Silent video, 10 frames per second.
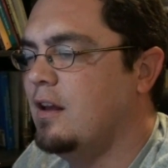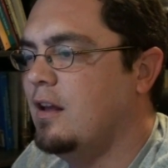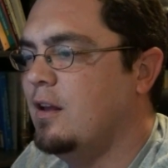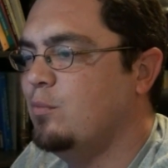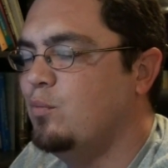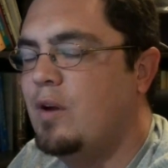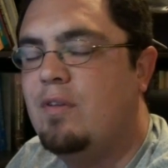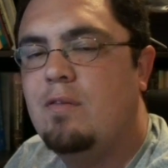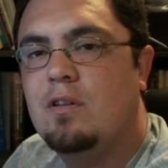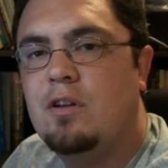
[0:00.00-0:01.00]

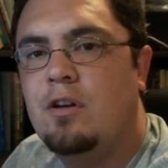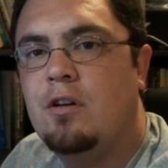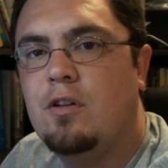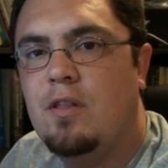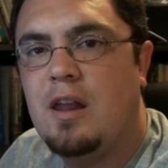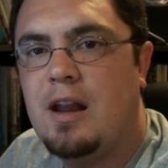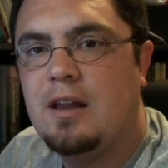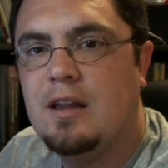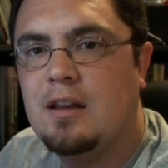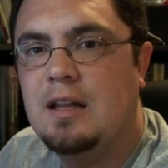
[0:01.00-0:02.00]
I've even learned that
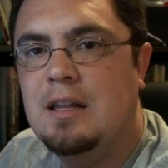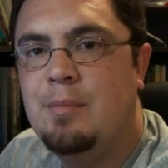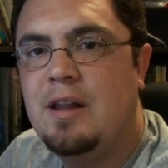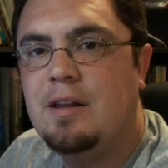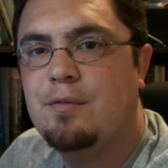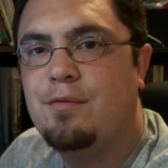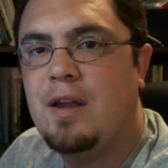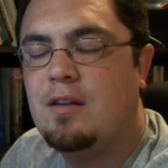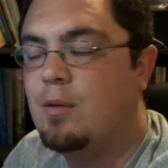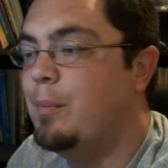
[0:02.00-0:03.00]
I can eliminate
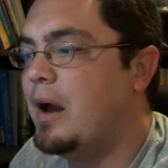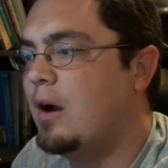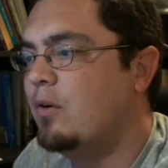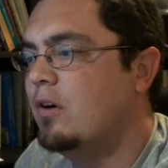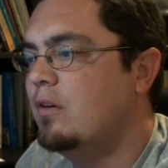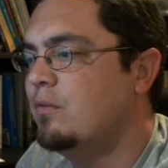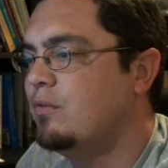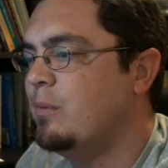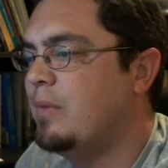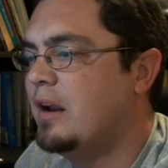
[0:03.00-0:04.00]
phantom power
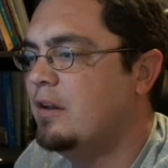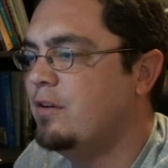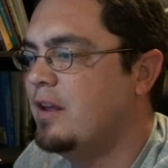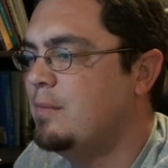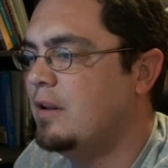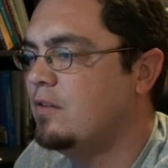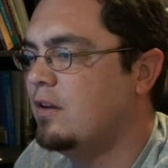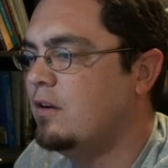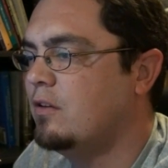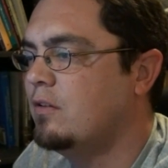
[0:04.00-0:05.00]
from my entertainment
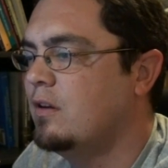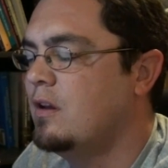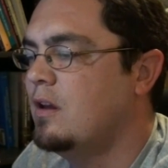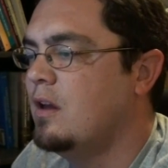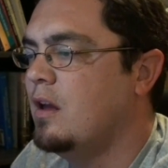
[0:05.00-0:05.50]
centers